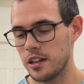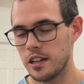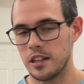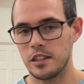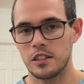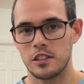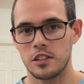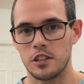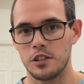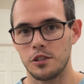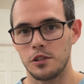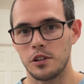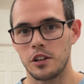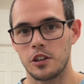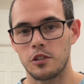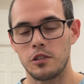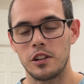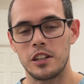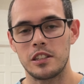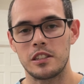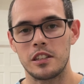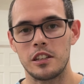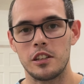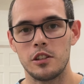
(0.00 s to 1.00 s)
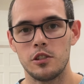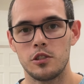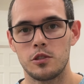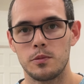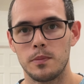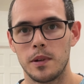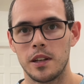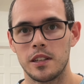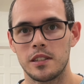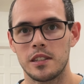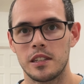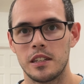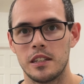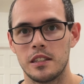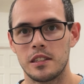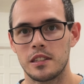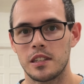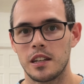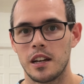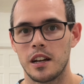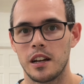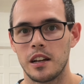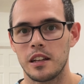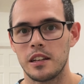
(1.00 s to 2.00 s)
And so it creates a huge mess
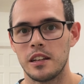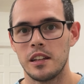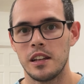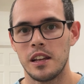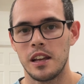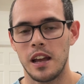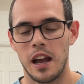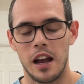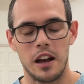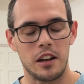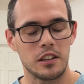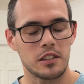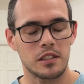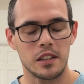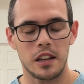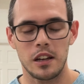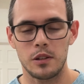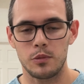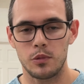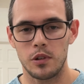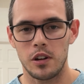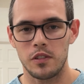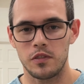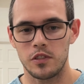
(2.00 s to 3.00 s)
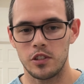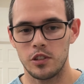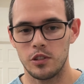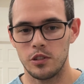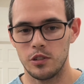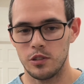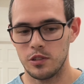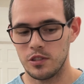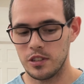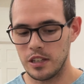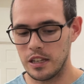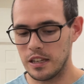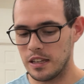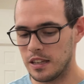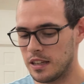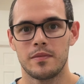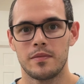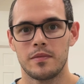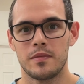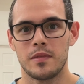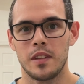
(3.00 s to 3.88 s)
inside, outside, wherever you use it.